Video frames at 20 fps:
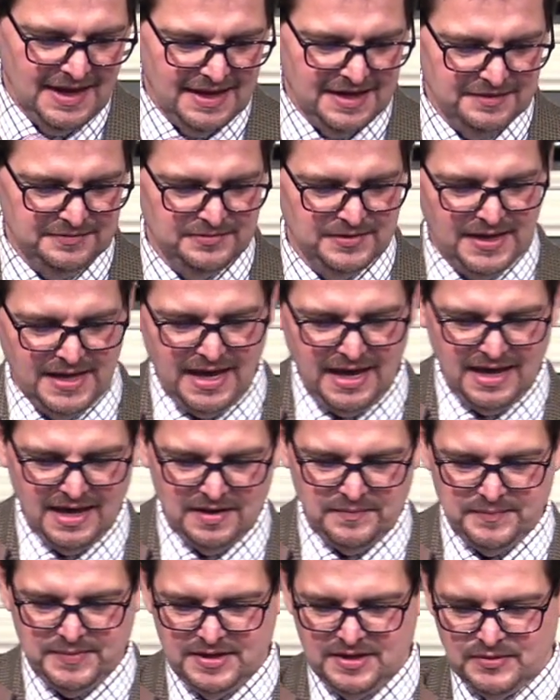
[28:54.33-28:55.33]
And if we
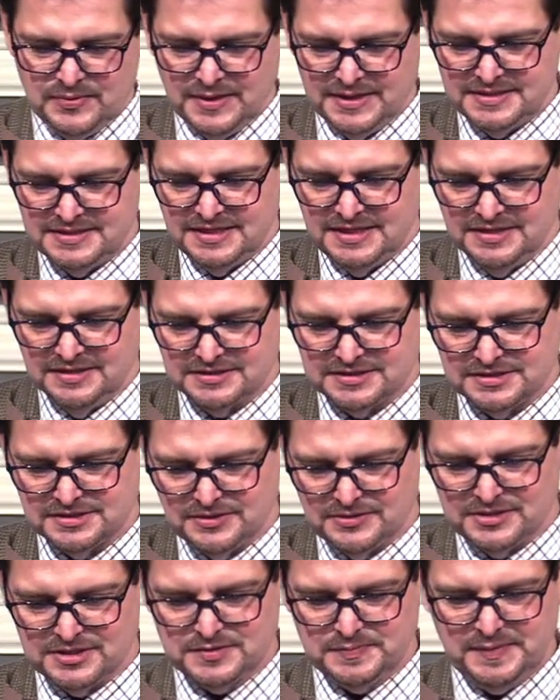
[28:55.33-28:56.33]
can't be quick to hear,
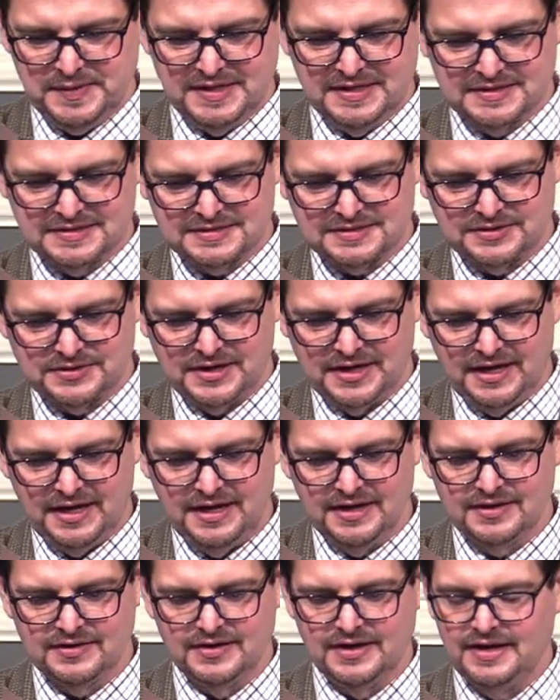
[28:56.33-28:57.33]
slow to speak, and slow to
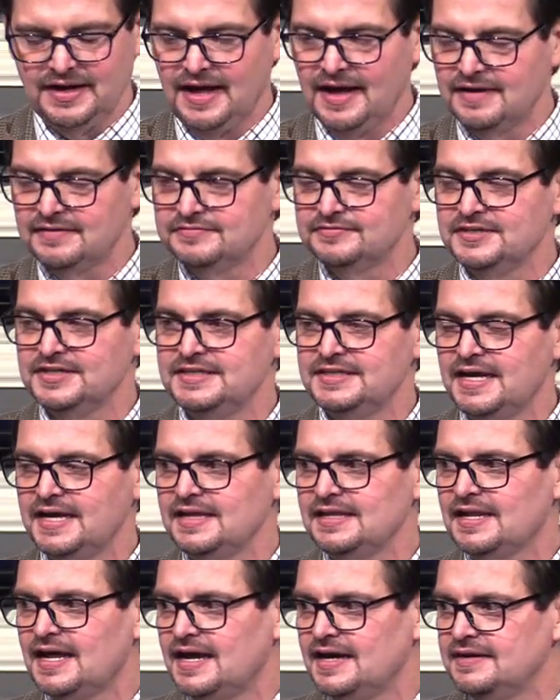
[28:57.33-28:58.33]
anger in
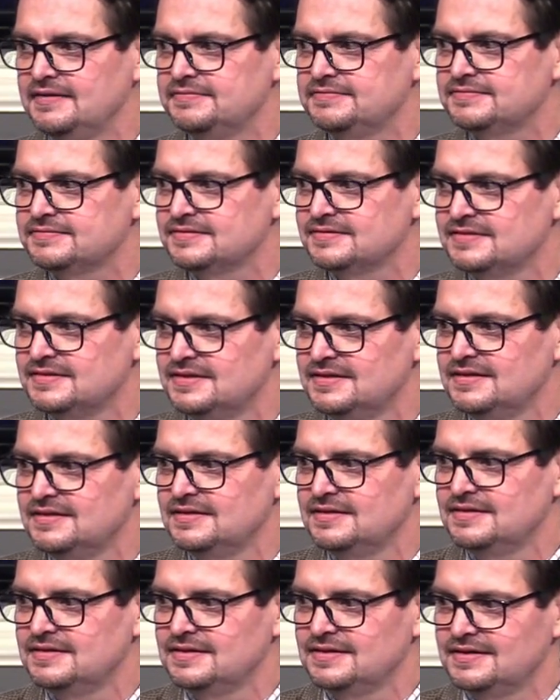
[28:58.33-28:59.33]
everyday life,
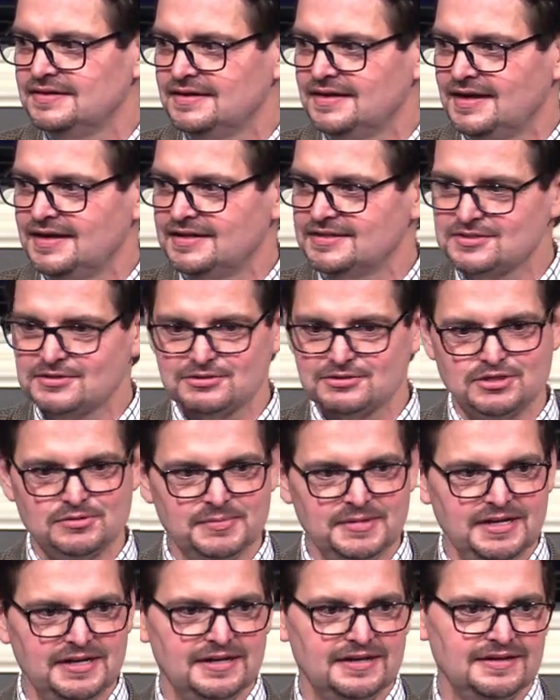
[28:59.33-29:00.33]
on
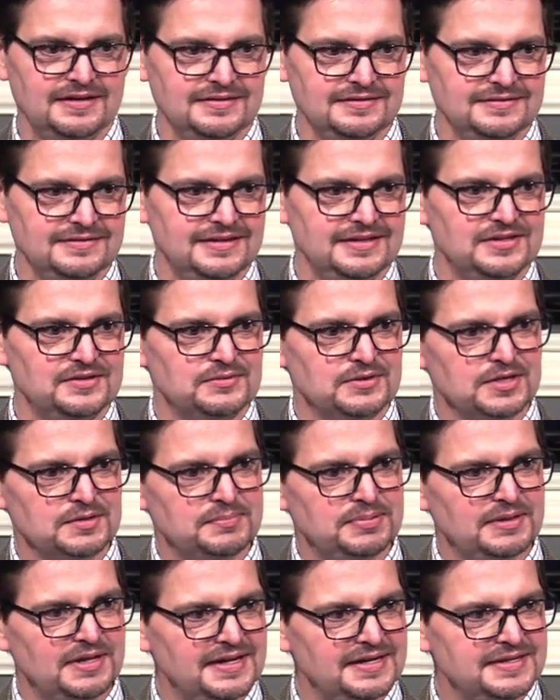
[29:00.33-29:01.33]
social media, in the
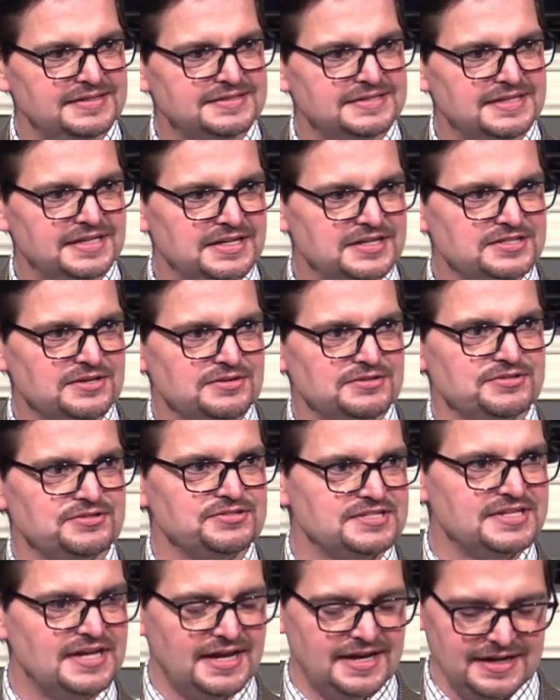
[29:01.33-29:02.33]
workplace, in a social
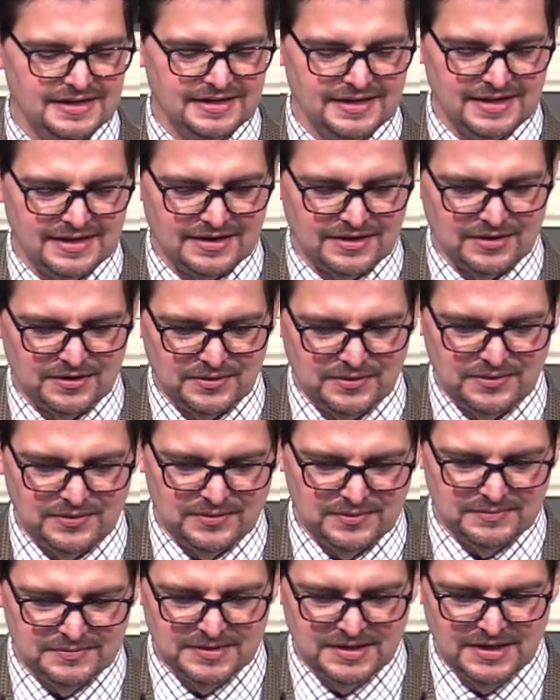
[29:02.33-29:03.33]
setting, in our
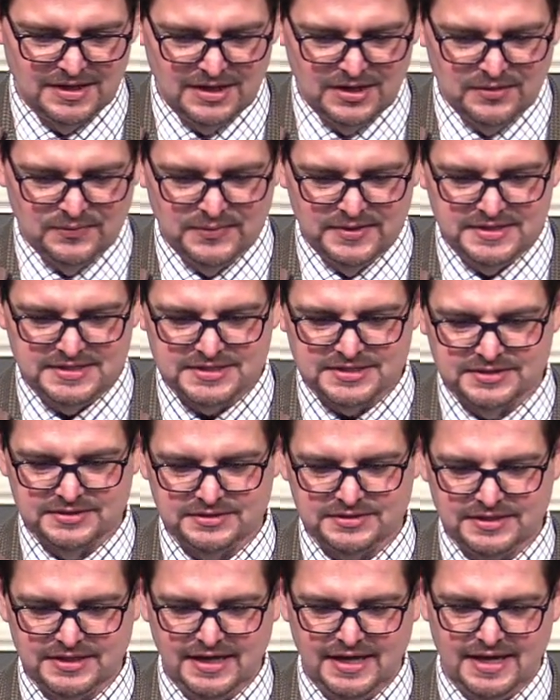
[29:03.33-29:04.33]
home, we
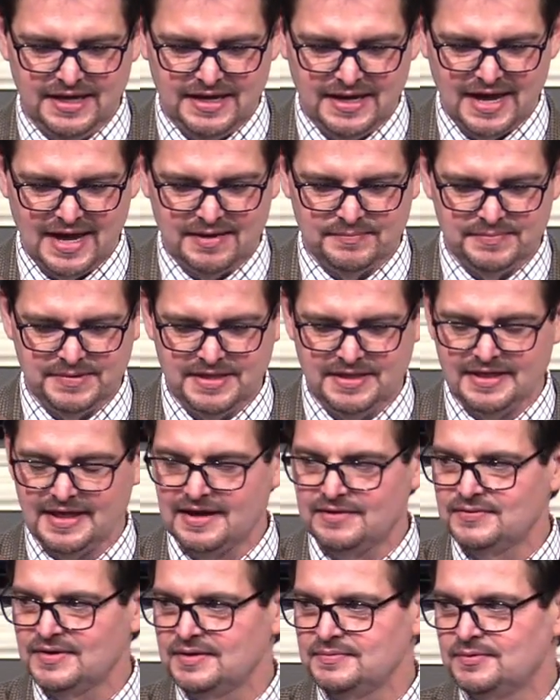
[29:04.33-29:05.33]
certainly cannot be
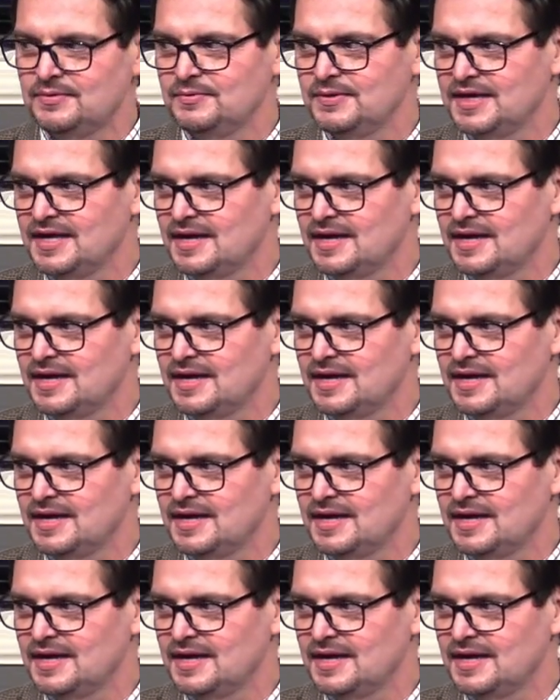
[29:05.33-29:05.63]
that way when